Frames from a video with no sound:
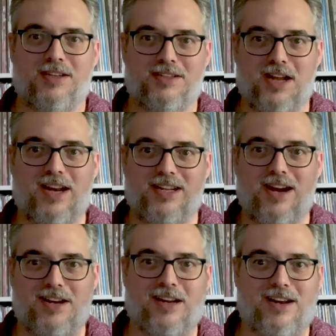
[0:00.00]

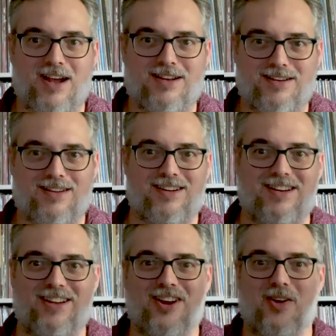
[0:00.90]
da-di-da-da-da-da,
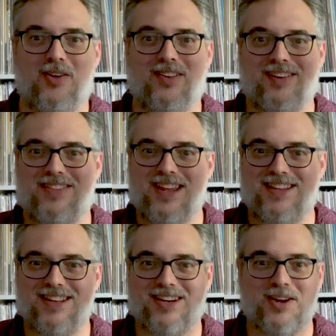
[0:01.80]
you know,
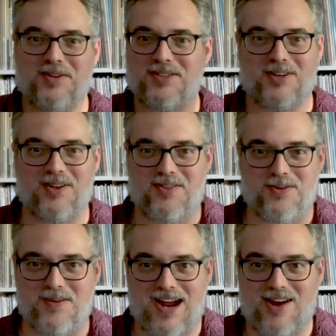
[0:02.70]
thing that goes on
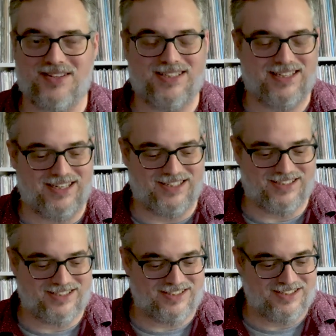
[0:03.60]
throughout
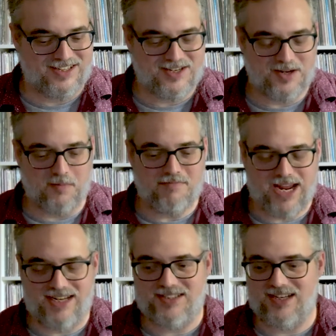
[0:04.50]
is
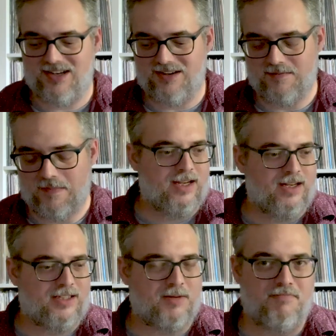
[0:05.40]
amazing.
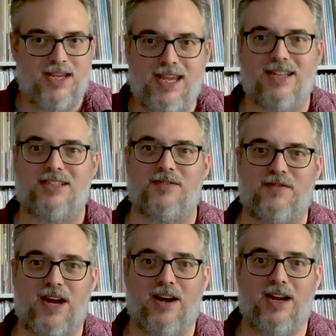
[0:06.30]
To me, it's a
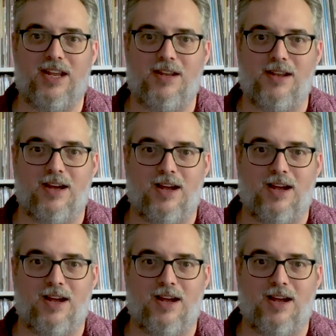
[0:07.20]
very